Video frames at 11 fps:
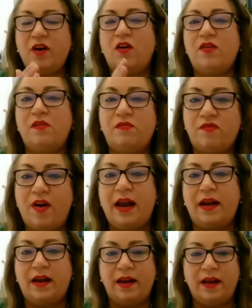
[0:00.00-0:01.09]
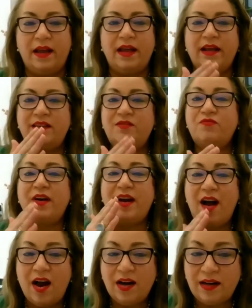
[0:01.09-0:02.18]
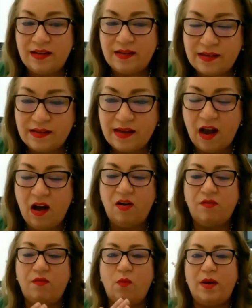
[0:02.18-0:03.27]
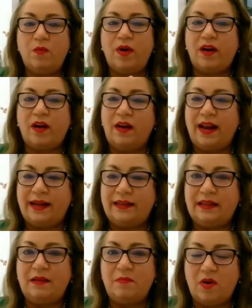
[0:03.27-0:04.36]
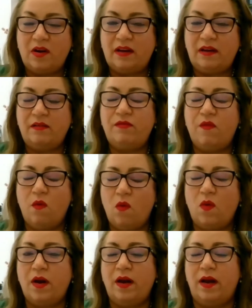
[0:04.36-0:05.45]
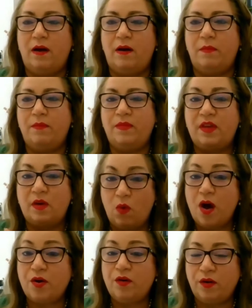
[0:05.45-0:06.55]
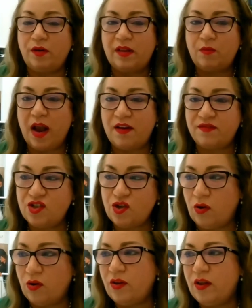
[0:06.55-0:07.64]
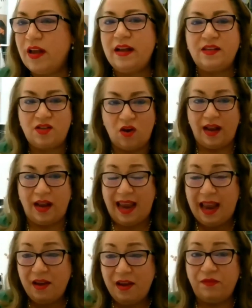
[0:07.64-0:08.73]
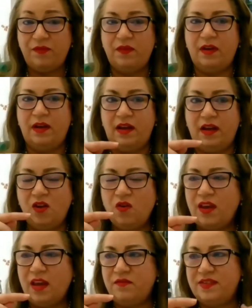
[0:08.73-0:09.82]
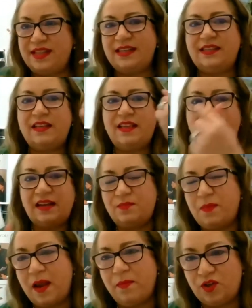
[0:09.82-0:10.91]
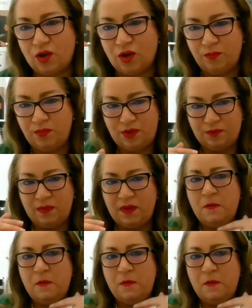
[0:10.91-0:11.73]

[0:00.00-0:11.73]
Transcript: other Friday, regardless of when we're collecting the money for the water that we have sold. So if you give 60 days payment terms,